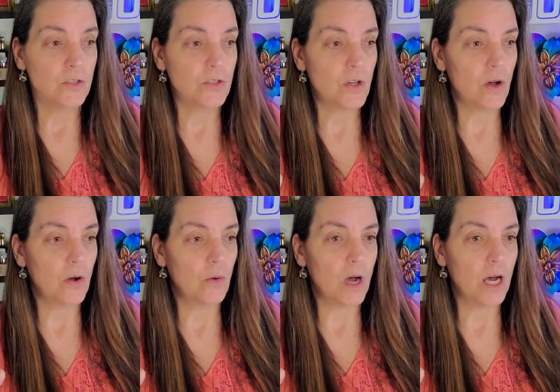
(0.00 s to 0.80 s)

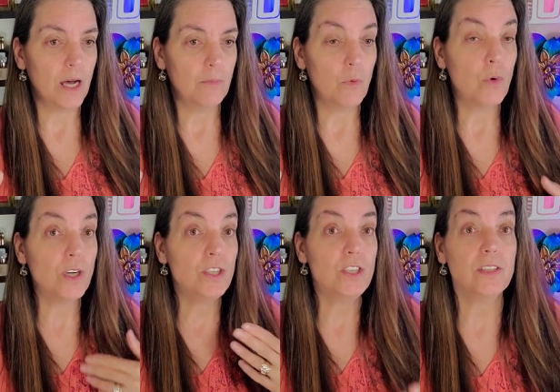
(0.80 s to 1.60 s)
So um,
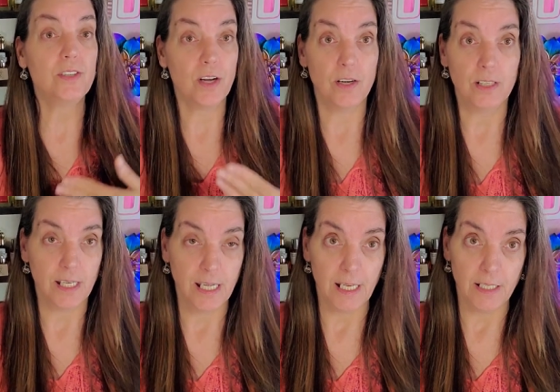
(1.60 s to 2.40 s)
we're just
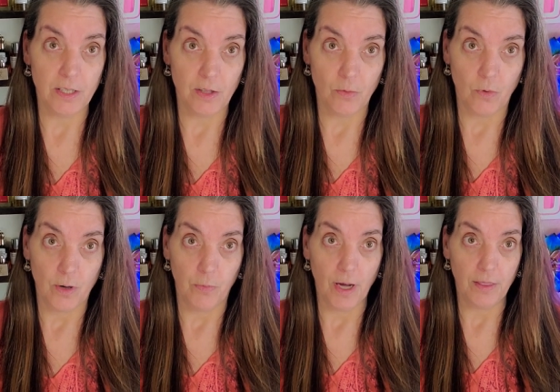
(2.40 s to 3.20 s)
starting to get into the
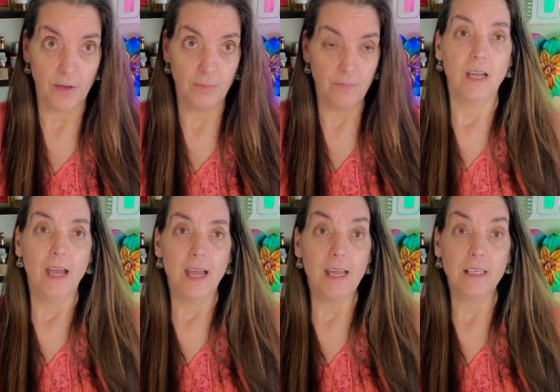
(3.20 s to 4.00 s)
warm weather.
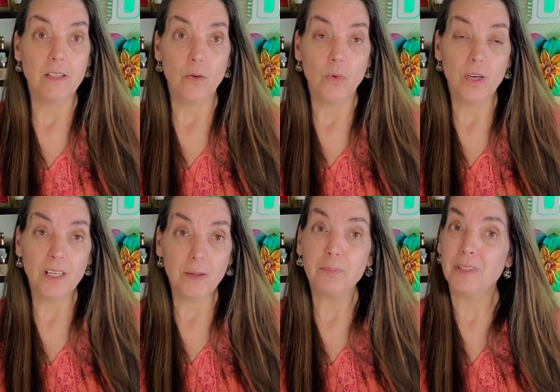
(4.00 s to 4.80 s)
And we're
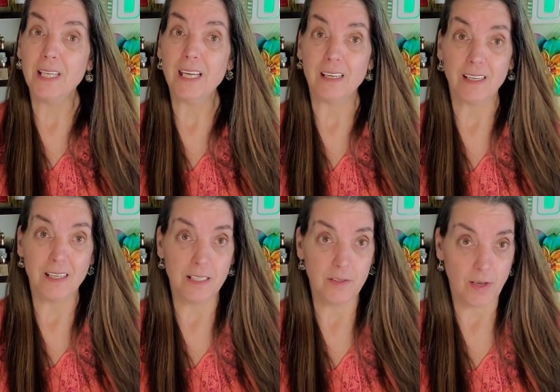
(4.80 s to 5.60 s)
gonna blink
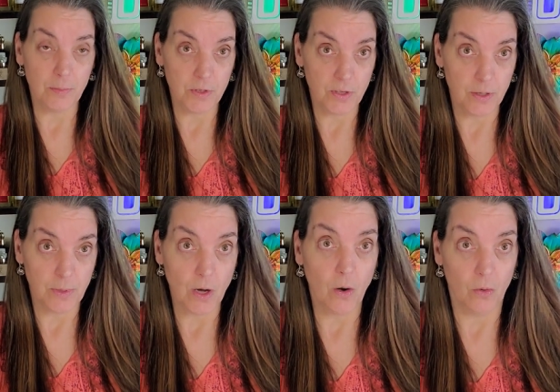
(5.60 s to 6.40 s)
and summer's gonna
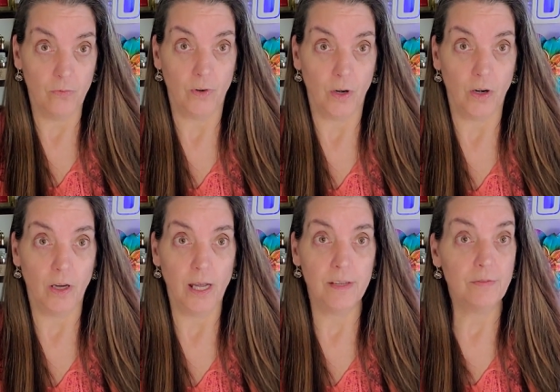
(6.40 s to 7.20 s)
be over
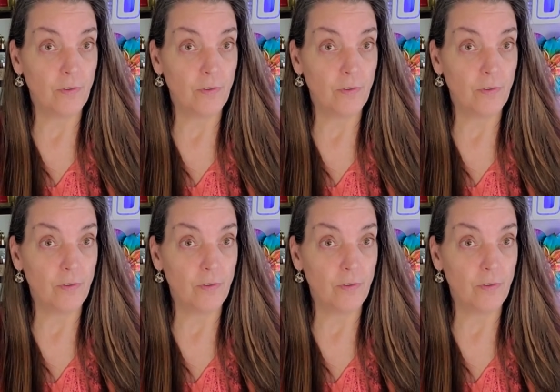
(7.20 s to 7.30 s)
and